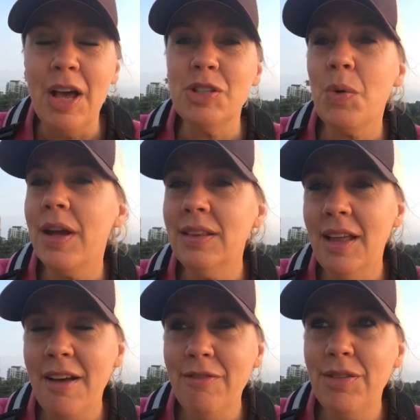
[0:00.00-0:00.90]
So I
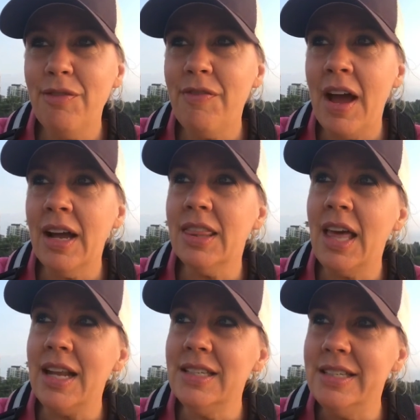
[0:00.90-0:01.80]
love the fact
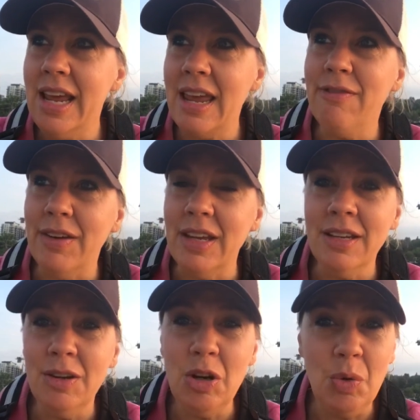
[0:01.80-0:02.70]
that David,
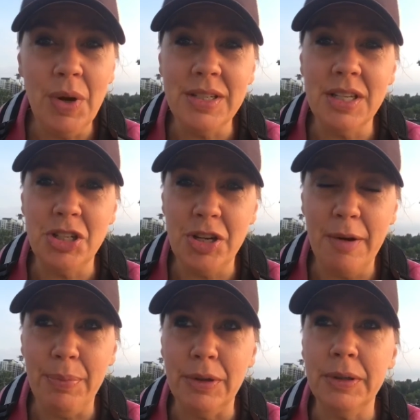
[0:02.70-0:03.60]
who was a
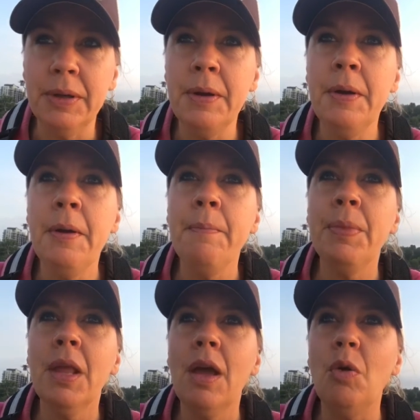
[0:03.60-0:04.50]
shepherd,
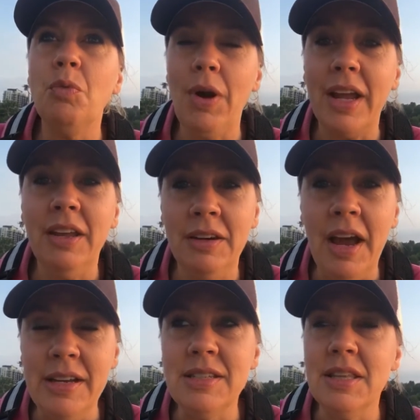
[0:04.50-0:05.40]

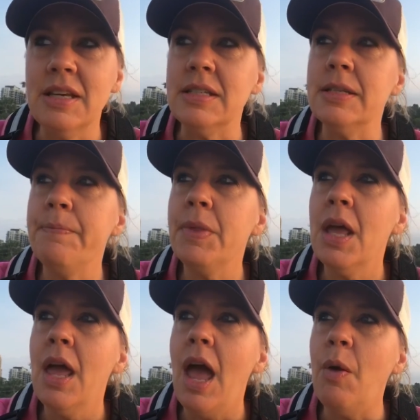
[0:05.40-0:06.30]
recognized this
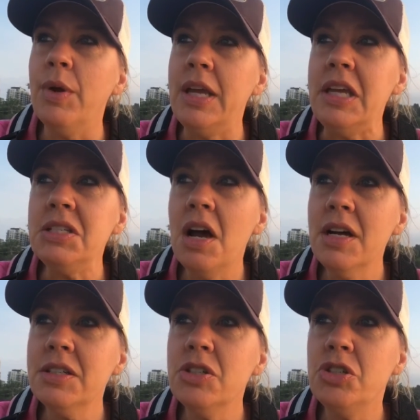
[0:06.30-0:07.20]
and when he
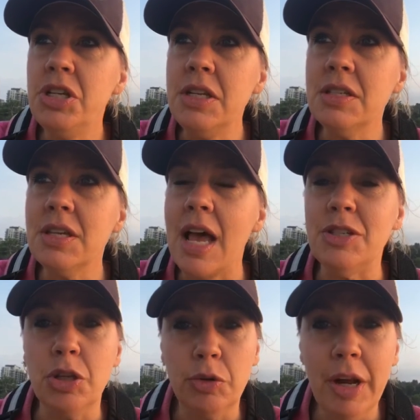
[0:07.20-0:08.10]
talks as Jesus
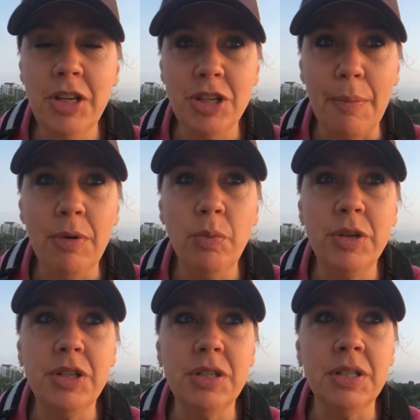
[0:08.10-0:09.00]
as the great shepherd,
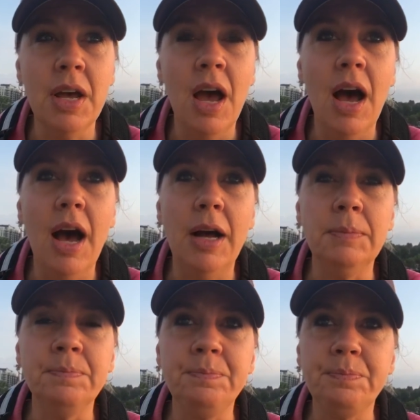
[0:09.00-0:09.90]
which is
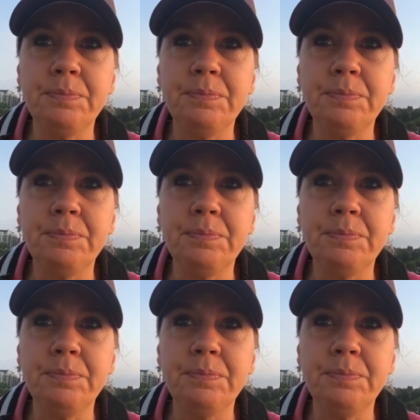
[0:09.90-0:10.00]
um,